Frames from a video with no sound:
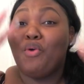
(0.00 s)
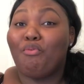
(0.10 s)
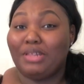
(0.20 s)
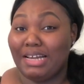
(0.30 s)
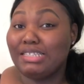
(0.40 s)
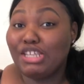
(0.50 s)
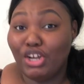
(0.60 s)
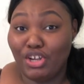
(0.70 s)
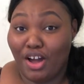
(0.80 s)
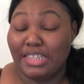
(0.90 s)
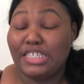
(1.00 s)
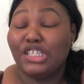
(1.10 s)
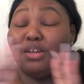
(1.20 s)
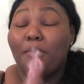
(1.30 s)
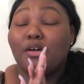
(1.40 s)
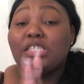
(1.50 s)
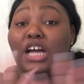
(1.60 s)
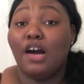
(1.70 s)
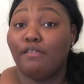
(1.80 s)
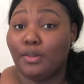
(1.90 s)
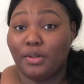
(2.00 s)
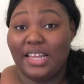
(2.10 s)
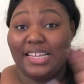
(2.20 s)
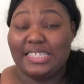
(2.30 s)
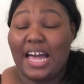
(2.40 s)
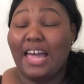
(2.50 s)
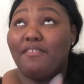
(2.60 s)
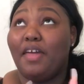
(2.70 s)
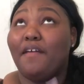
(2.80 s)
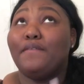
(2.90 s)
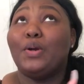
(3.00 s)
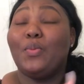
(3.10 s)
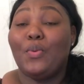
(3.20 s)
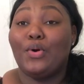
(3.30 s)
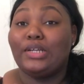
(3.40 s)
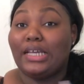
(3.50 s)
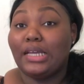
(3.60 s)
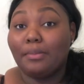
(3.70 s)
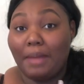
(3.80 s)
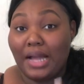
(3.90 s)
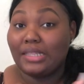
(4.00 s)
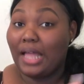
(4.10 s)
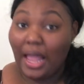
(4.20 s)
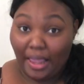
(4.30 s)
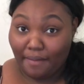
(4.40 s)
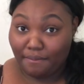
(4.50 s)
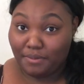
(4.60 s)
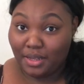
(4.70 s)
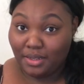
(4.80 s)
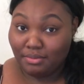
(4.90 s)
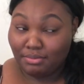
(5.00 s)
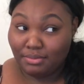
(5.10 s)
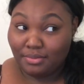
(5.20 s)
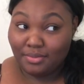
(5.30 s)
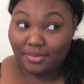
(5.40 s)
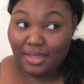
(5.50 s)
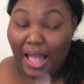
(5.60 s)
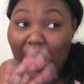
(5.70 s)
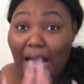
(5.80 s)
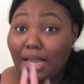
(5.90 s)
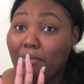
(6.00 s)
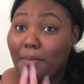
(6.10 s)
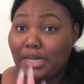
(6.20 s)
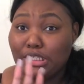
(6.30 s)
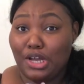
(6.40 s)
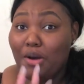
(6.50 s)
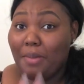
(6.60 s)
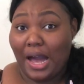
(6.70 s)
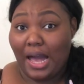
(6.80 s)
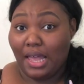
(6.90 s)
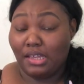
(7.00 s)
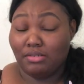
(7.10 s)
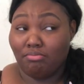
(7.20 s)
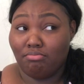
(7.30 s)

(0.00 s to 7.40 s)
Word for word: when I tell y'all, these are the most comfortable leggings I have ever worn in my life. I'm about to go buy